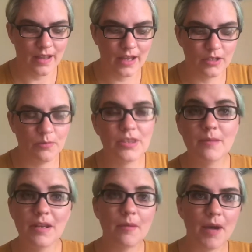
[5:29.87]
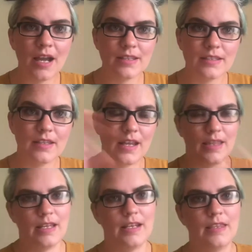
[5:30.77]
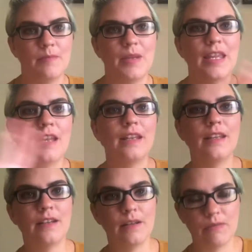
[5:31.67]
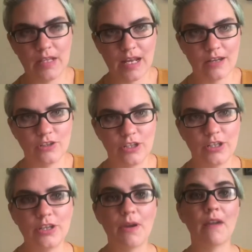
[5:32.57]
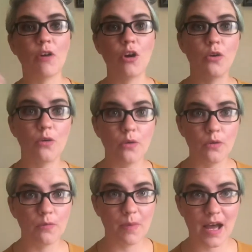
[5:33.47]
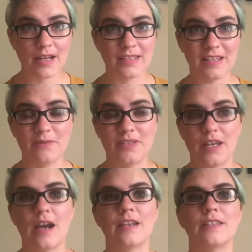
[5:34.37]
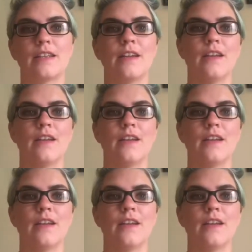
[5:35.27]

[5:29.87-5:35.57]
and you put them in a box, and then at the beginning of the next year you have a whole box of socks,